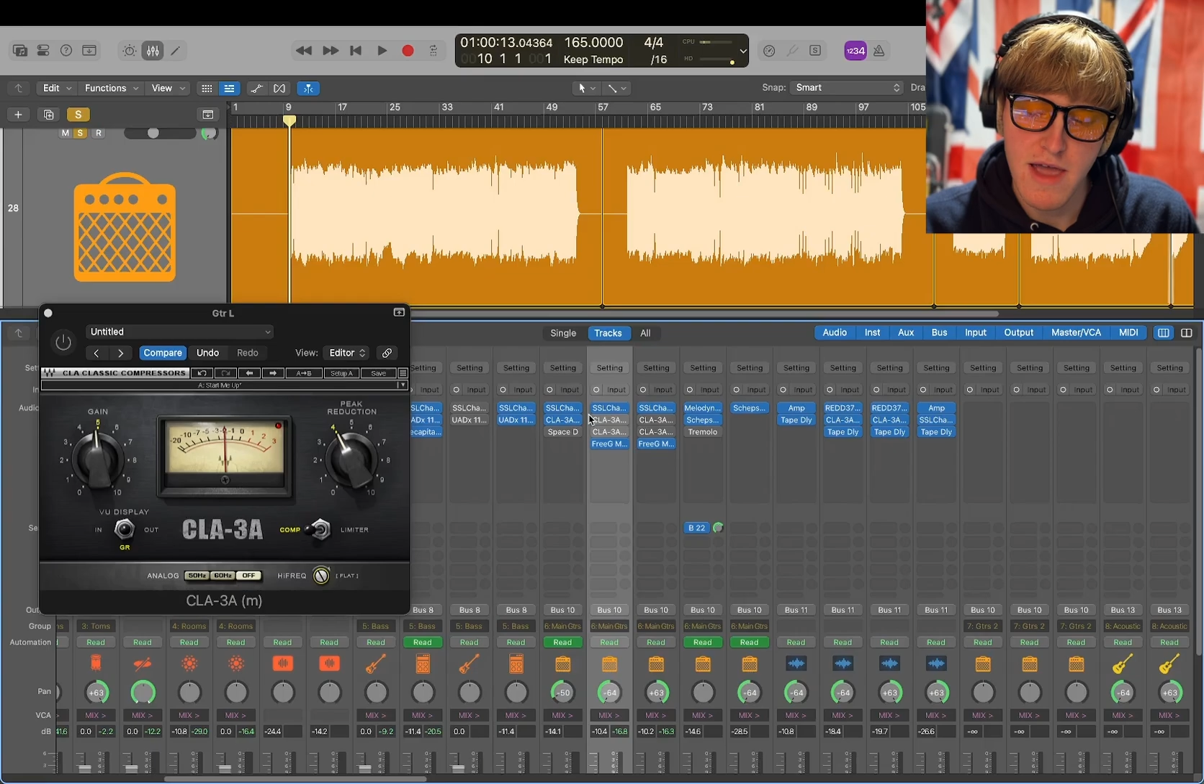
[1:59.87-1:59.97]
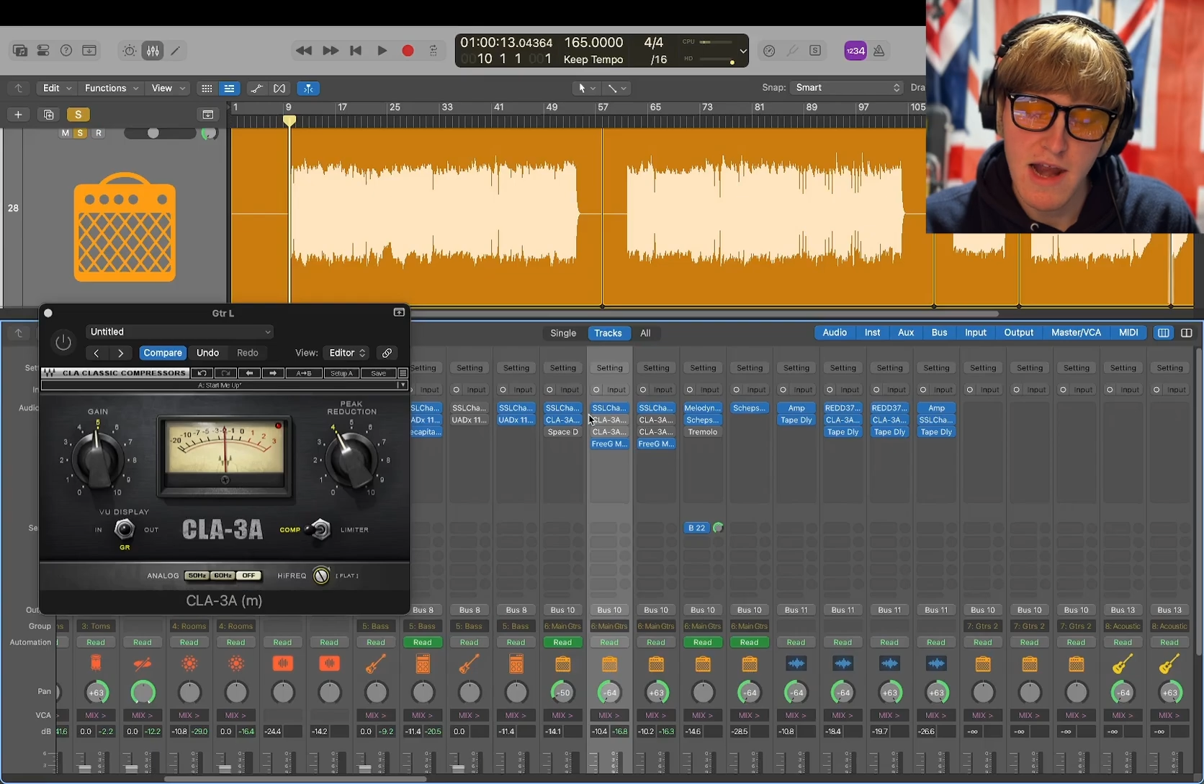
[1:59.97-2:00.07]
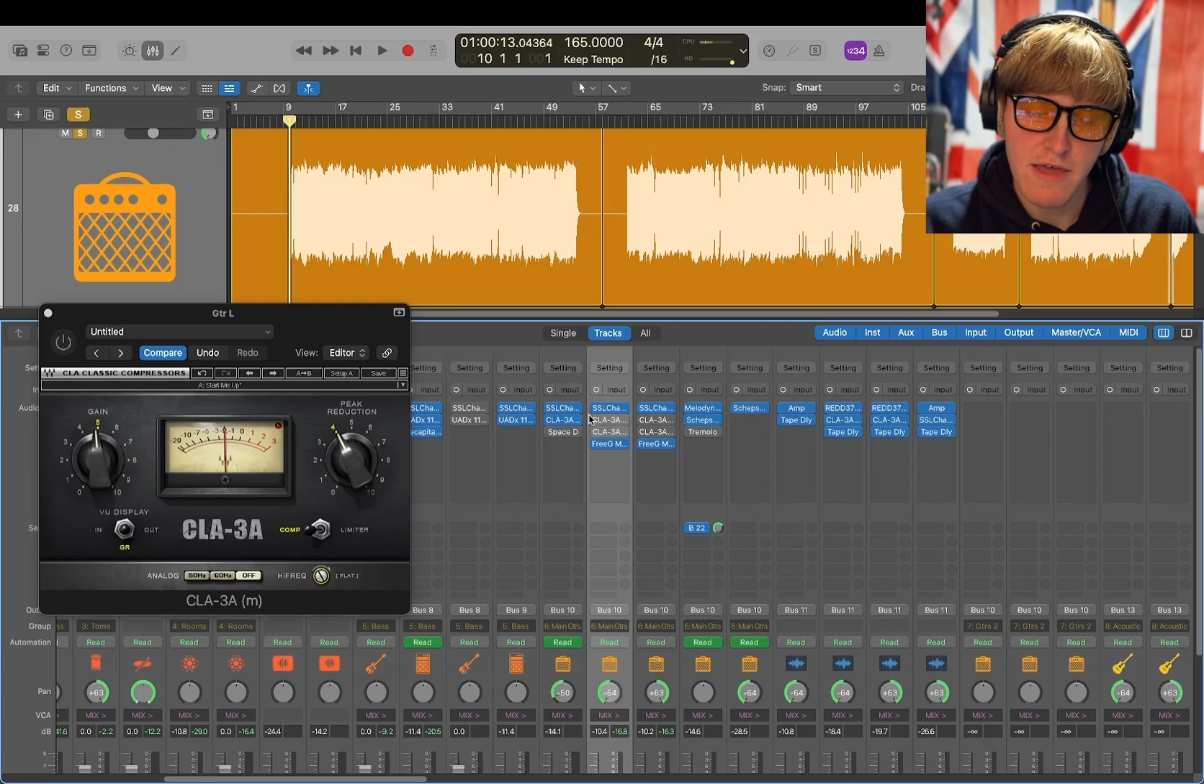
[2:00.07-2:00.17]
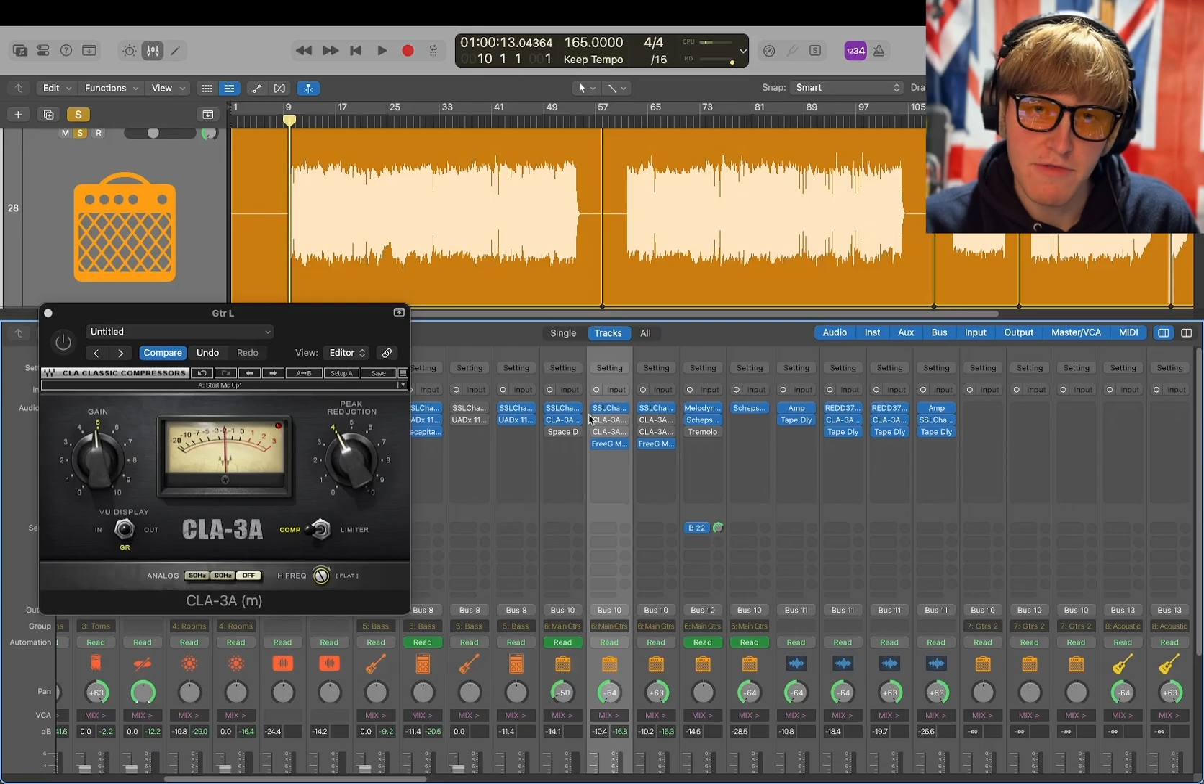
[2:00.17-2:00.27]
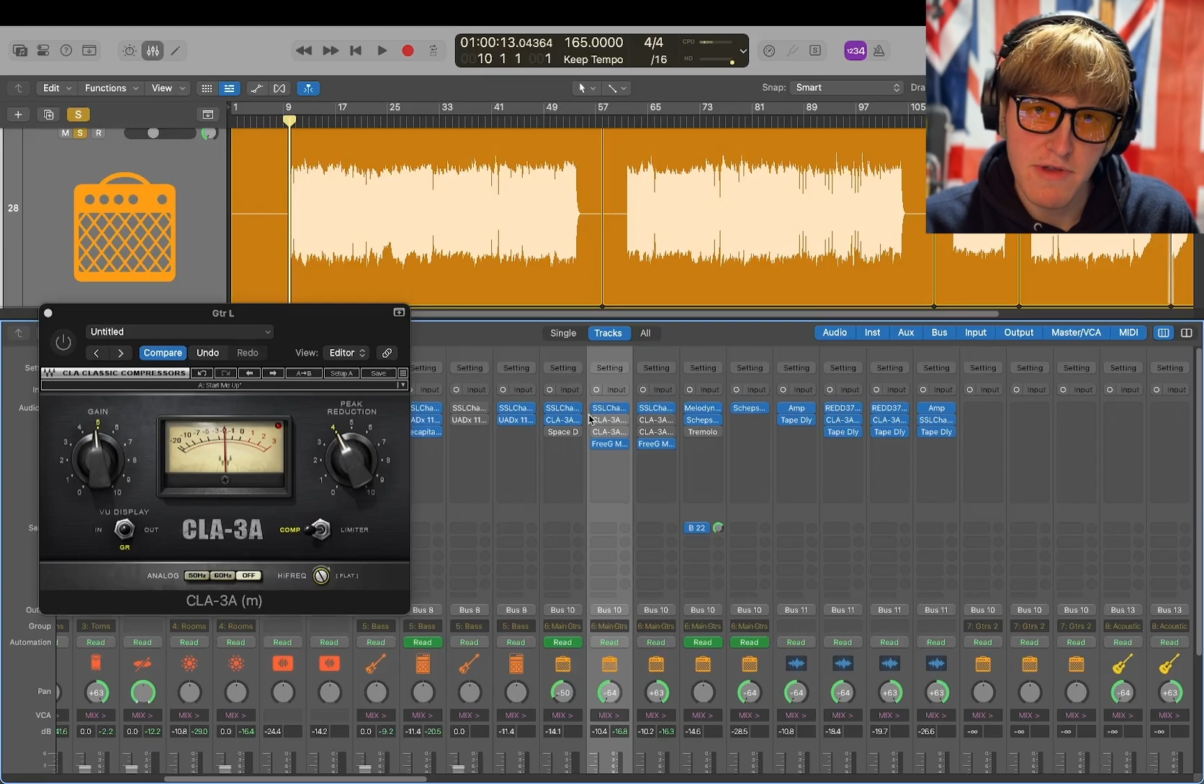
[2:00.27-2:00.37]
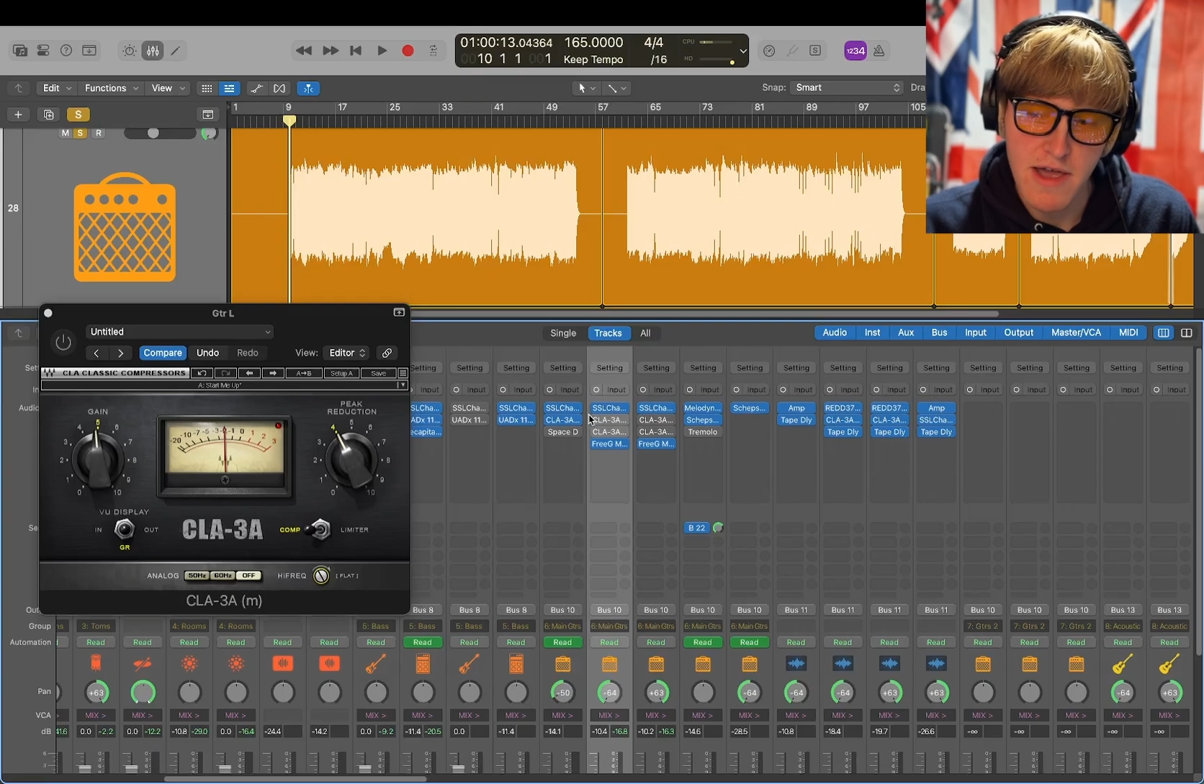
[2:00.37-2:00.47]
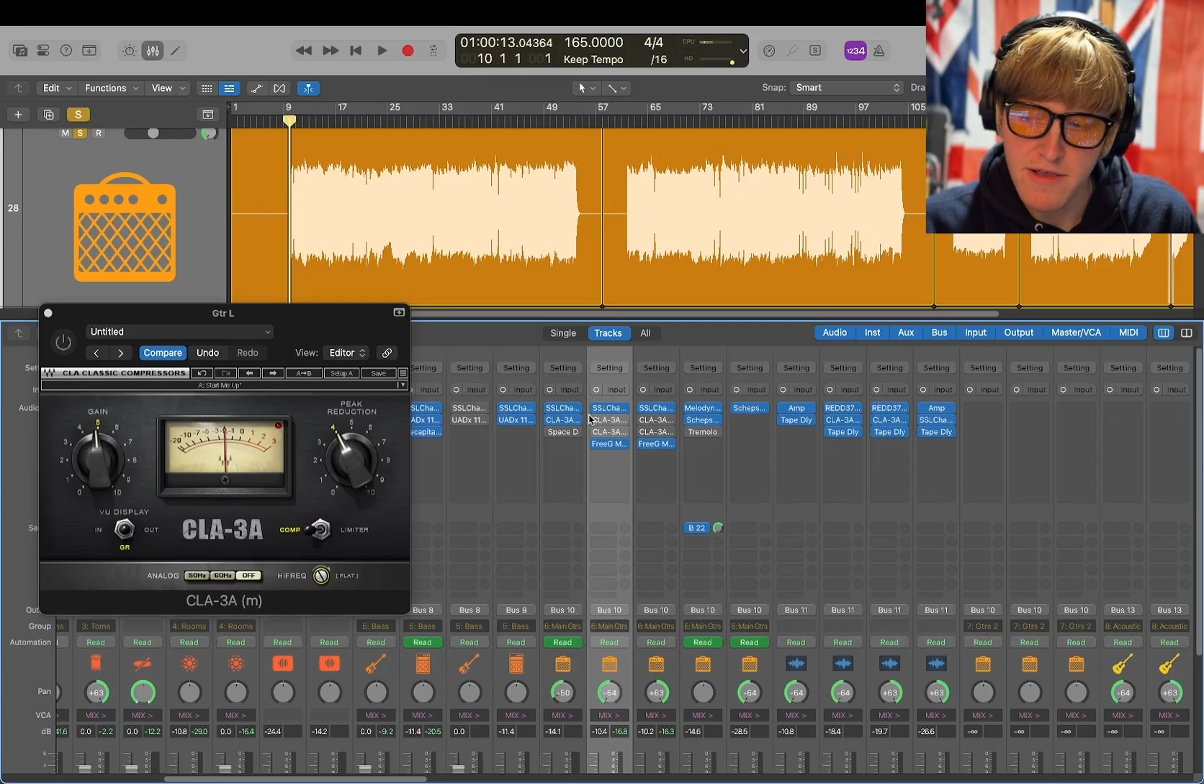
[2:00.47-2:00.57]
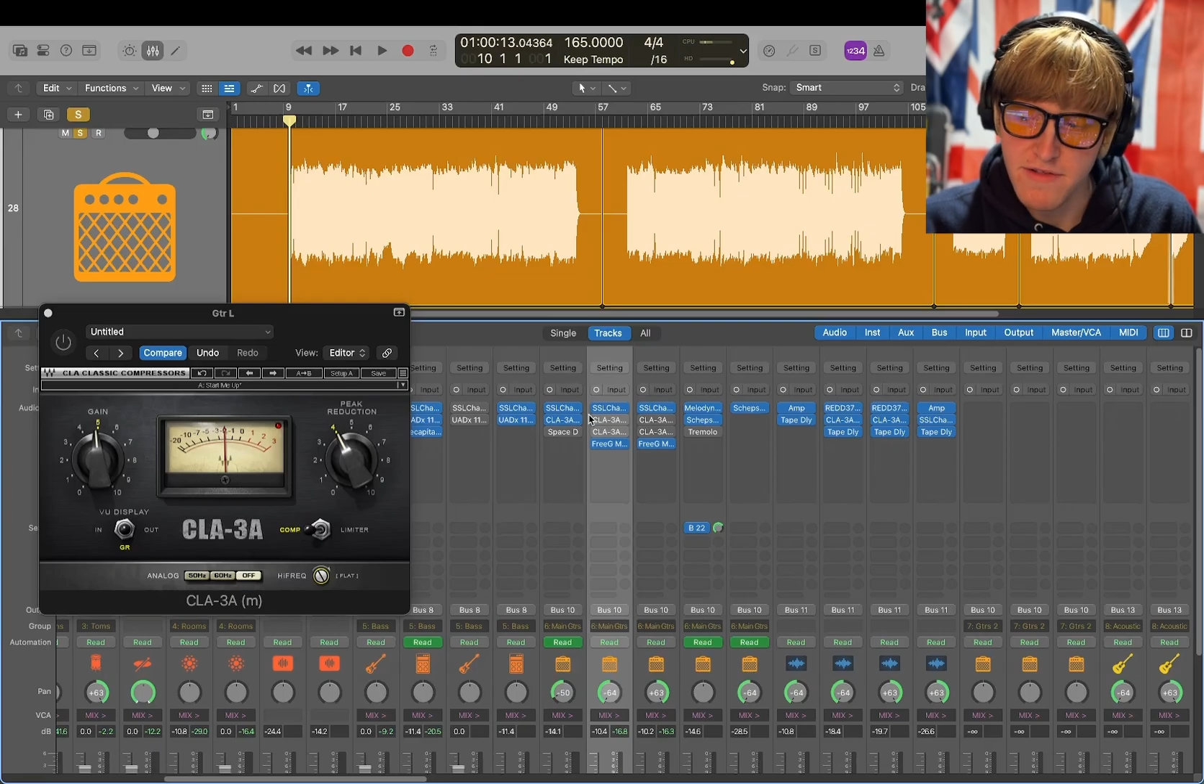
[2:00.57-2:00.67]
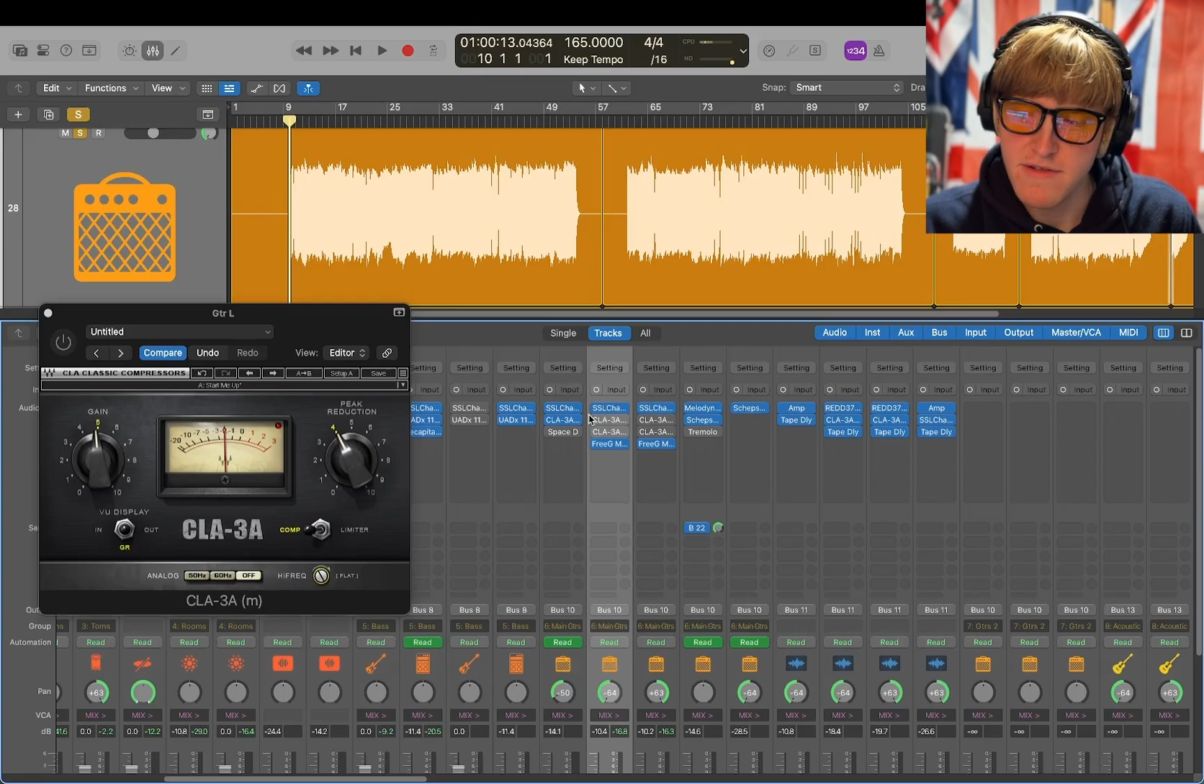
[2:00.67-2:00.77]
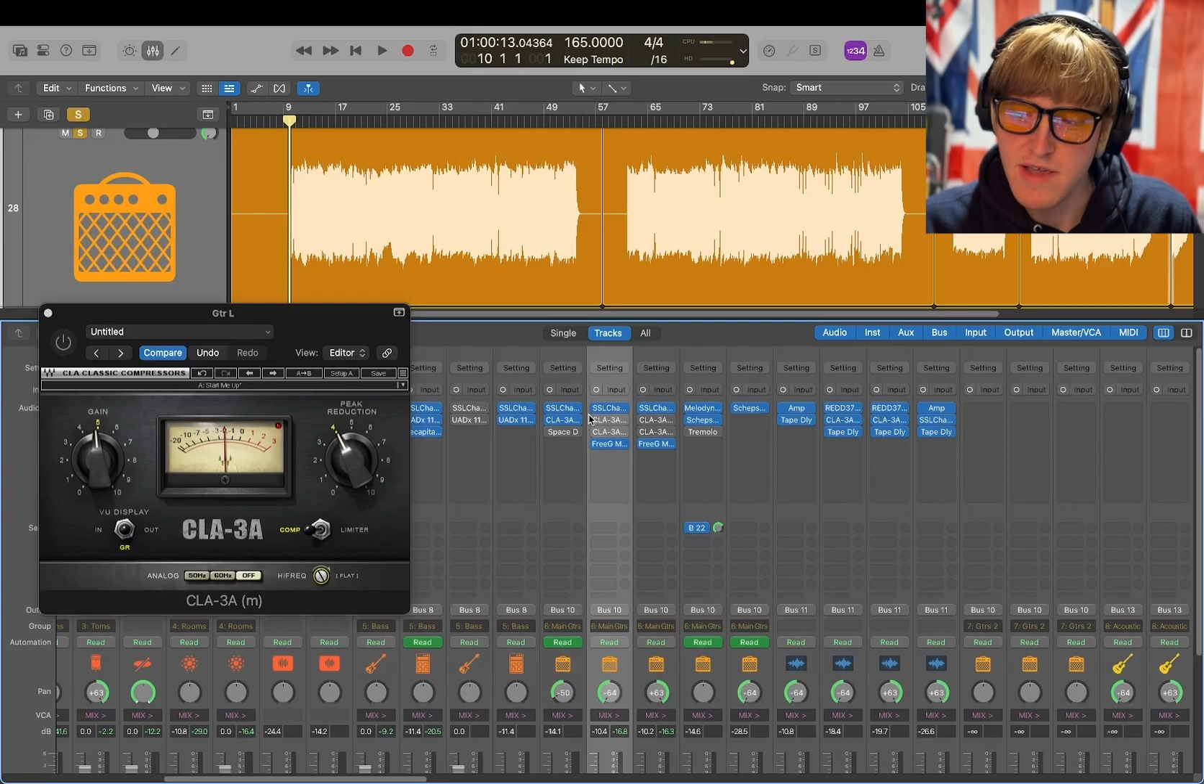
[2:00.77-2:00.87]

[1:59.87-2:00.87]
LA3As